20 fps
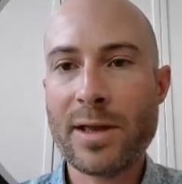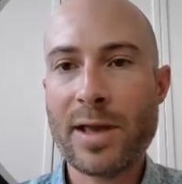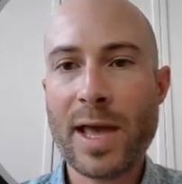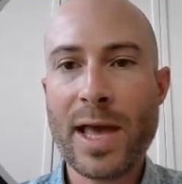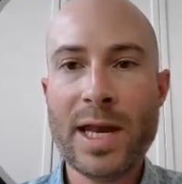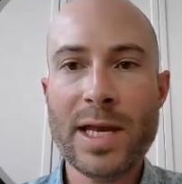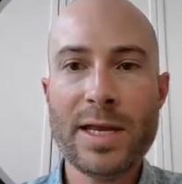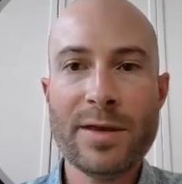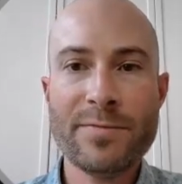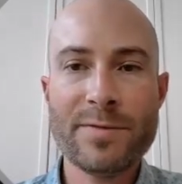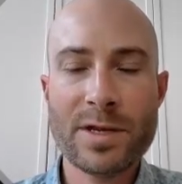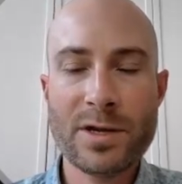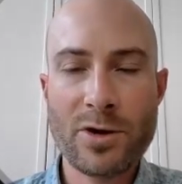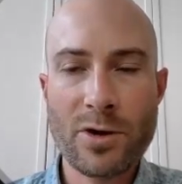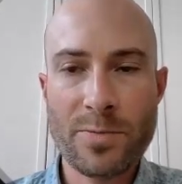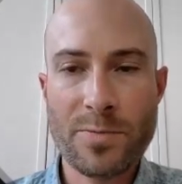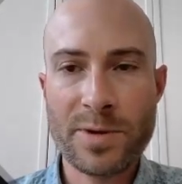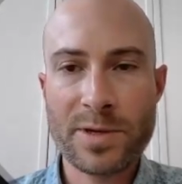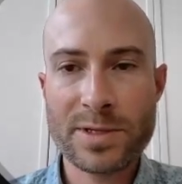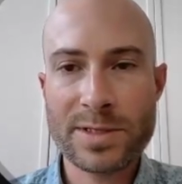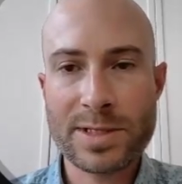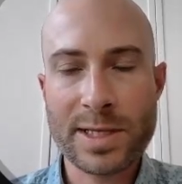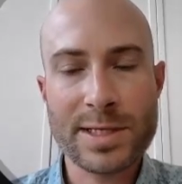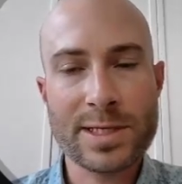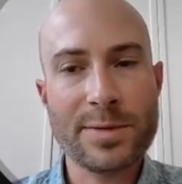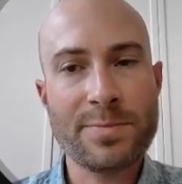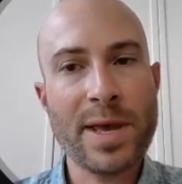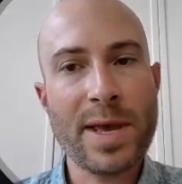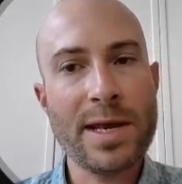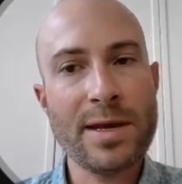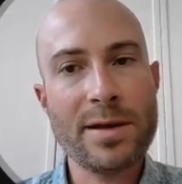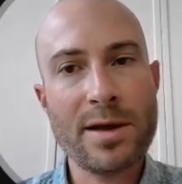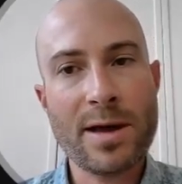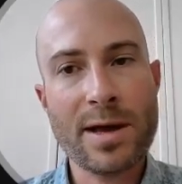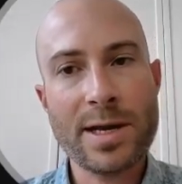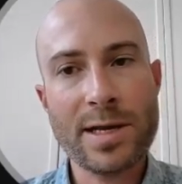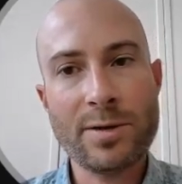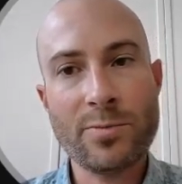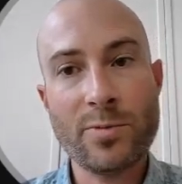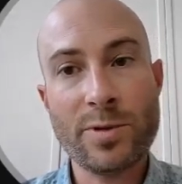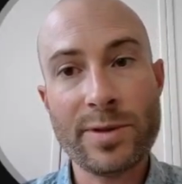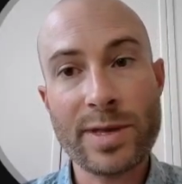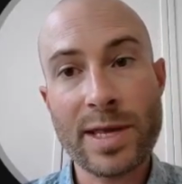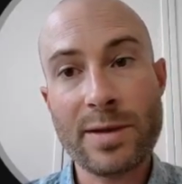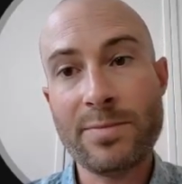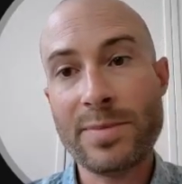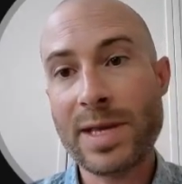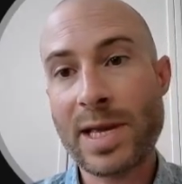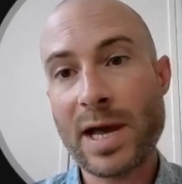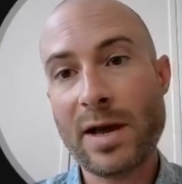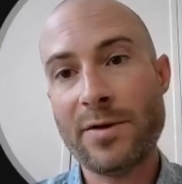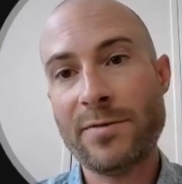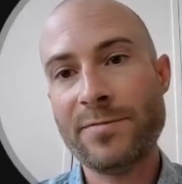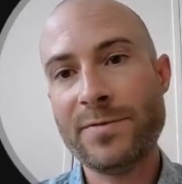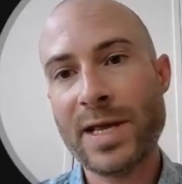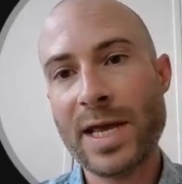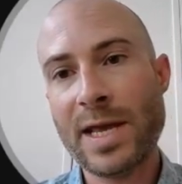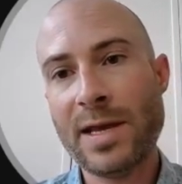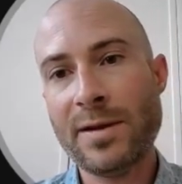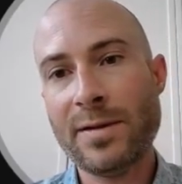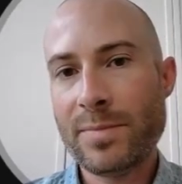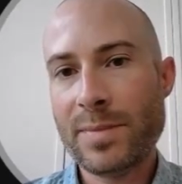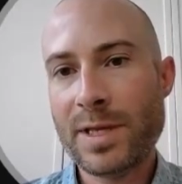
any of the notebooks that depend on it will then be out of date.